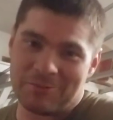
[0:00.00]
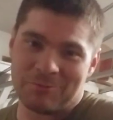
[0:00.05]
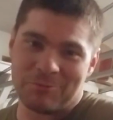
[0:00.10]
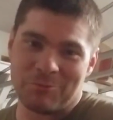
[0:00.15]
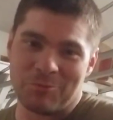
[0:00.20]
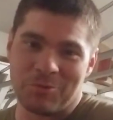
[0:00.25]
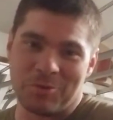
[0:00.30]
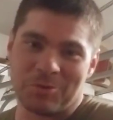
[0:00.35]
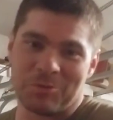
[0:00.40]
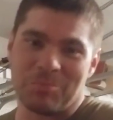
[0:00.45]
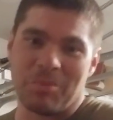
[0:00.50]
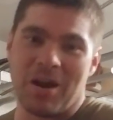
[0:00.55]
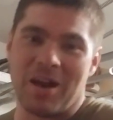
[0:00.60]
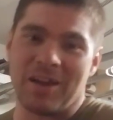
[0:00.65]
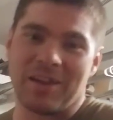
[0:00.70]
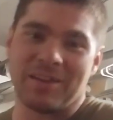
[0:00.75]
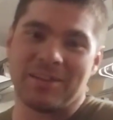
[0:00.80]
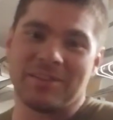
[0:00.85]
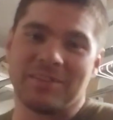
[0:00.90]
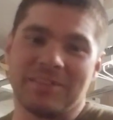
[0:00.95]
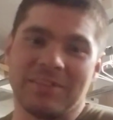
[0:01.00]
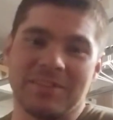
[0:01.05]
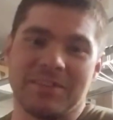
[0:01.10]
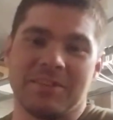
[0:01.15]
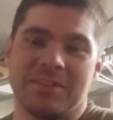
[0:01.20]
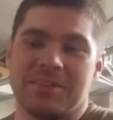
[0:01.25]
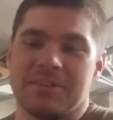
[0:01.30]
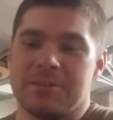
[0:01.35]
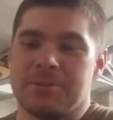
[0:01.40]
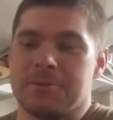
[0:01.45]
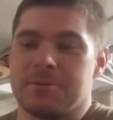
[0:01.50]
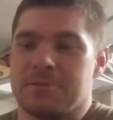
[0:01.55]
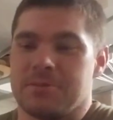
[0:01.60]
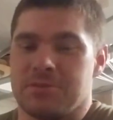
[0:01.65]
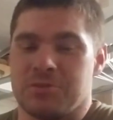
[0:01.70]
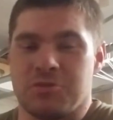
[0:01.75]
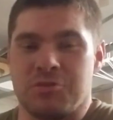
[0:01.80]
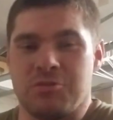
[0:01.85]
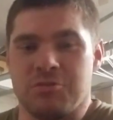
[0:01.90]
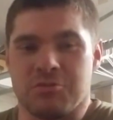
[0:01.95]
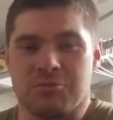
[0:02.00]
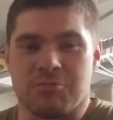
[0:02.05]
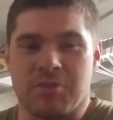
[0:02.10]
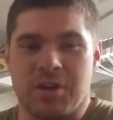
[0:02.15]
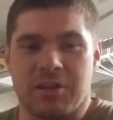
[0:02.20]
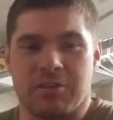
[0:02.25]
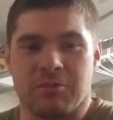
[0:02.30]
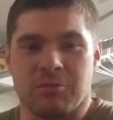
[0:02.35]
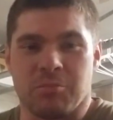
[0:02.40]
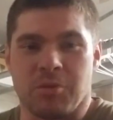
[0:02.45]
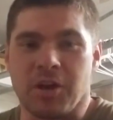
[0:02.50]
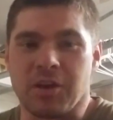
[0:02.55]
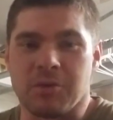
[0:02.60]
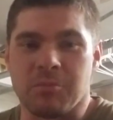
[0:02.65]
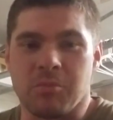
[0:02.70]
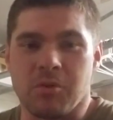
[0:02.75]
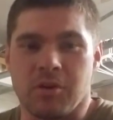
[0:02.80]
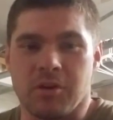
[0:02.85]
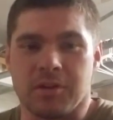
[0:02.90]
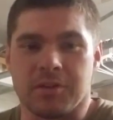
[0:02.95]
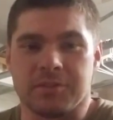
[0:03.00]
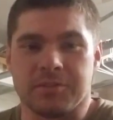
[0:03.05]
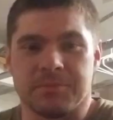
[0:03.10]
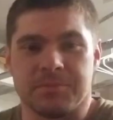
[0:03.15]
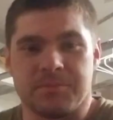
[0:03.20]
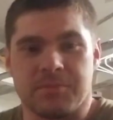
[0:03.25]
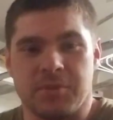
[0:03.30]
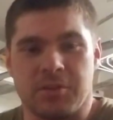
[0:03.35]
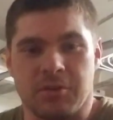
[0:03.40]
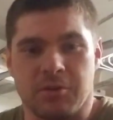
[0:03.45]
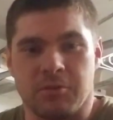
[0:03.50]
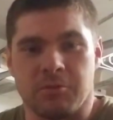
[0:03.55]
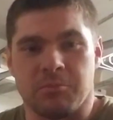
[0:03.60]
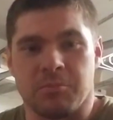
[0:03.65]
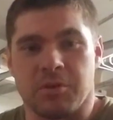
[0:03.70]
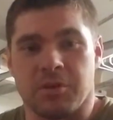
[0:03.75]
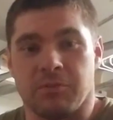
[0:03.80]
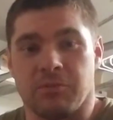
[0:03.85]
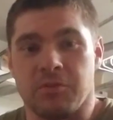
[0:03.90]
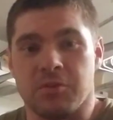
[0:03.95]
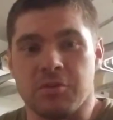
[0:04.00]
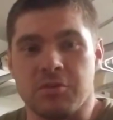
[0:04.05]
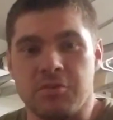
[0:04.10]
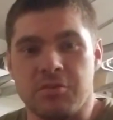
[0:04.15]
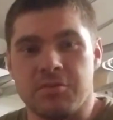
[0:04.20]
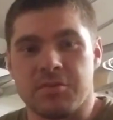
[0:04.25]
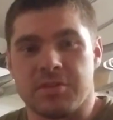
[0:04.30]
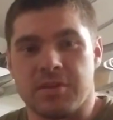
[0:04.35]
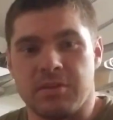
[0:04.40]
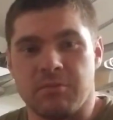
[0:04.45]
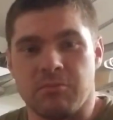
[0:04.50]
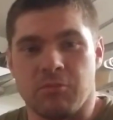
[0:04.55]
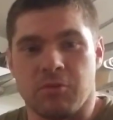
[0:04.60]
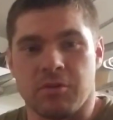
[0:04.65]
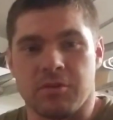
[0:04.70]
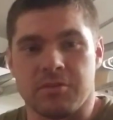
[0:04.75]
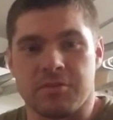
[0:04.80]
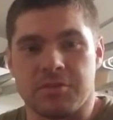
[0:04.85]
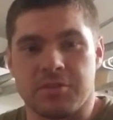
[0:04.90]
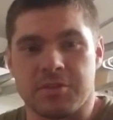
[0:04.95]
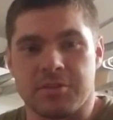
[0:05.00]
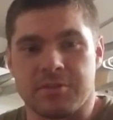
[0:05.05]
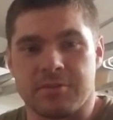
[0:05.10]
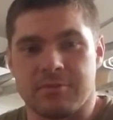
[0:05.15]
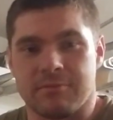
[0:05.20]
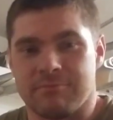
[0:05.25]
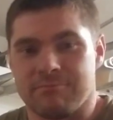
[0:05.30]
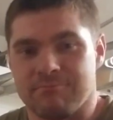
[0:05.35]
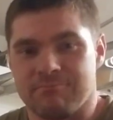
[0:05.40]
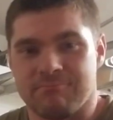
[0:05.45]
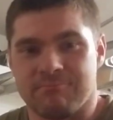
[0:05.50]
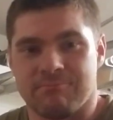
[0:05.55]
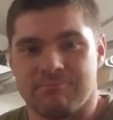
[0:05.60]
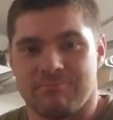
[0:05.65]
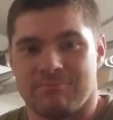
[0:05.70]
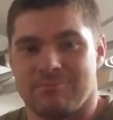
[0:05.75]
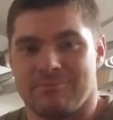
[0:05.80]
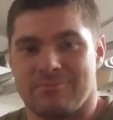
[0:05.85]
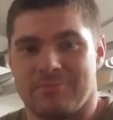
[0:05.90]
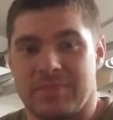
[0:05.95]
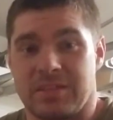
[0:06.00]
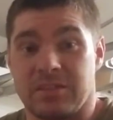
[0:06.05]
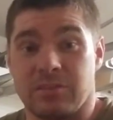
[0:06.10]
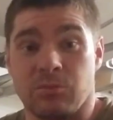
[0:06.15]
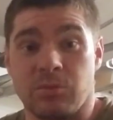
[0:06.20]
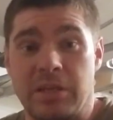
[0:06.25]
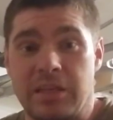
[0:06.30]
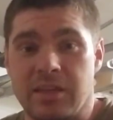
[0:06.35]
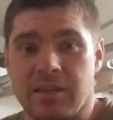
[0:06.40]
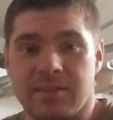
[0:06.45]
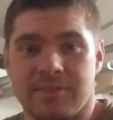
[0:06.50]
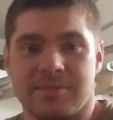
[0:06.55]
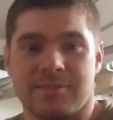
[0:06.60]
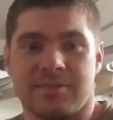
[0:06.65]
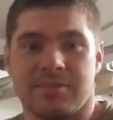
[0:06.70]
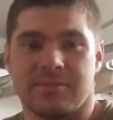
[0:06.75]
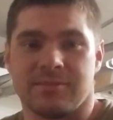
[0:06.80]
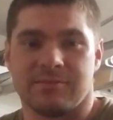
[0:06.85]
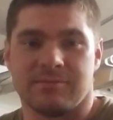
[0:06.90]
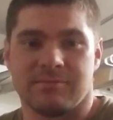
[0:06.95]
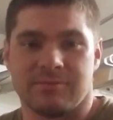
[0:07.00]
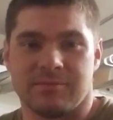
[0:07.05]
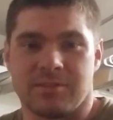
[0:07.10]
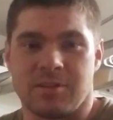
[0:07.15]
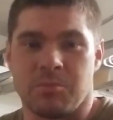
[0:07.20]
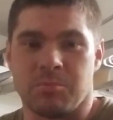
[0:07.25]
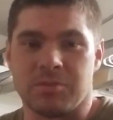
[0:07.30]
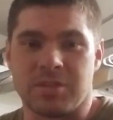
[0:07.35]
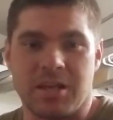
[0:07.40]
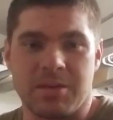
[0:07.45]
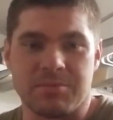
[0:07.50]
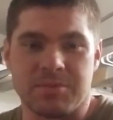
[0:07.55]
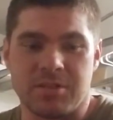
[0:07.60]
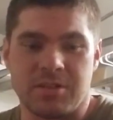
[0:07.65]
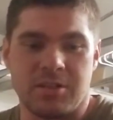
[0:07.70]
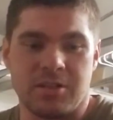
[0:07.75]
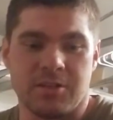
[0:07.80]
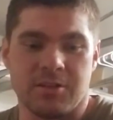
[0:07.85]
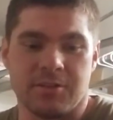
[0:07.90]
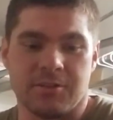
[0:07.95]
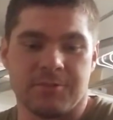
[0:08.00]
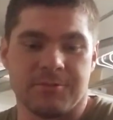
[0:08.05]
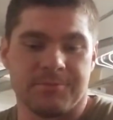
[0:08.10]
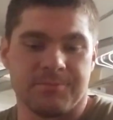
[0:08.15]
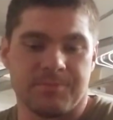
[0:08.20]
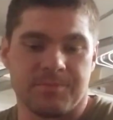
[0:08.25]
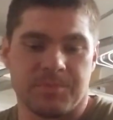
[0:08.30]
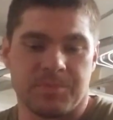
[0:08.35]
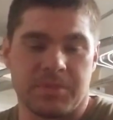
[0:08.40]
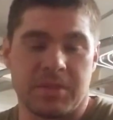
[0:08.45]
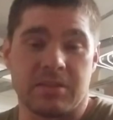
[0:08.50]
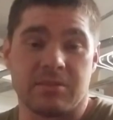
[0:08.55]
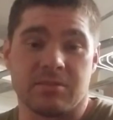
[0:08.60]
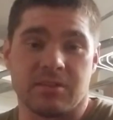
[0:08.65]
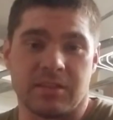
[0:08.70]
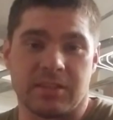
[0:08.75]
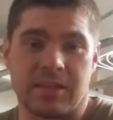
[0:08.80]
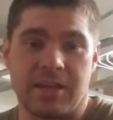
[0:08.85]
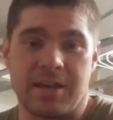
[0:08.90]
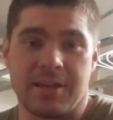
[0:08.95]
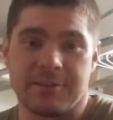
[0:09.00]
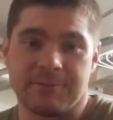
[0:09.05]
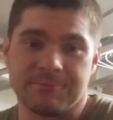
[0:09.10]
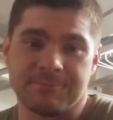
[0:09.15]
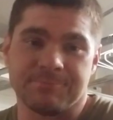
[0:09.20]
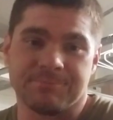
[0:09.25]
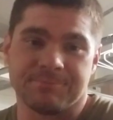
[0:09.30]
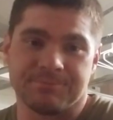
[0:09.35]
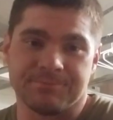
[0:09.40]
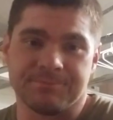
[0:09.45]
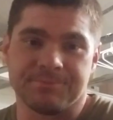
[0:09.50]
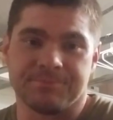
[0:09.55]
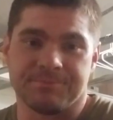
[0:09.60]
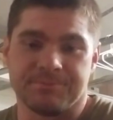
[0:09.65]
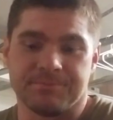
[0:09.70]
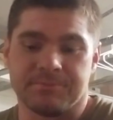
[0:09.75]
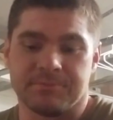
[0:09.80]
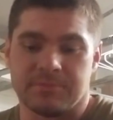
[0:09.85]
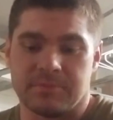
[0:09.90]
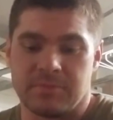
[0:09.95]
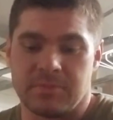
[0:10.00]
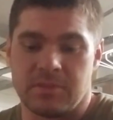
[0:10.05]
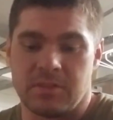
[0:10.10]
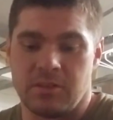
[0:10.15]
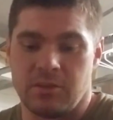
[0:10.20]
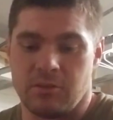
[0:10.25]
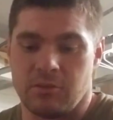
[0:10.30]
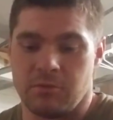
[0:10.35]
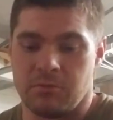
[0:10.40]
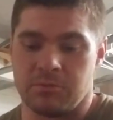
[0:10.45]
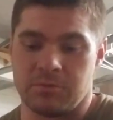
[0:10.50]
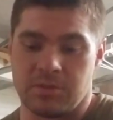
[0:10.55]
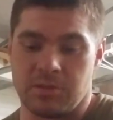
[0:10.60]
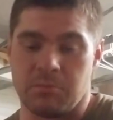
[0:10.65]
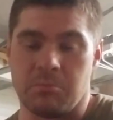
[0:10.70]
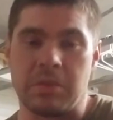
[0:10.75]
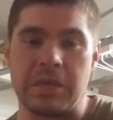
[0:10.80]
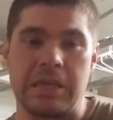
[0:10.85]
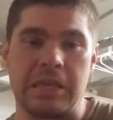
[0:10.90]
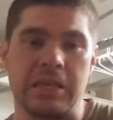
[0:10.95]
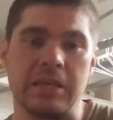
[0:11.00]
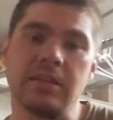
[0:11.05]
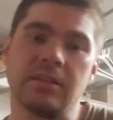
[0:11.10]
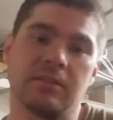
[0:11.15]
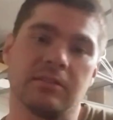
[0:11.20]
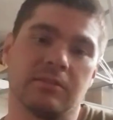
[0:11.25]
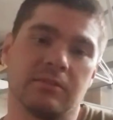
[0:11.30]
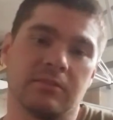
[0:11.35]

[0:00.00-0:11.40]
worth buying. Just use a regular breaker bar, But if you're using it more than just on the weekends, a couple times a year, things like that, to me,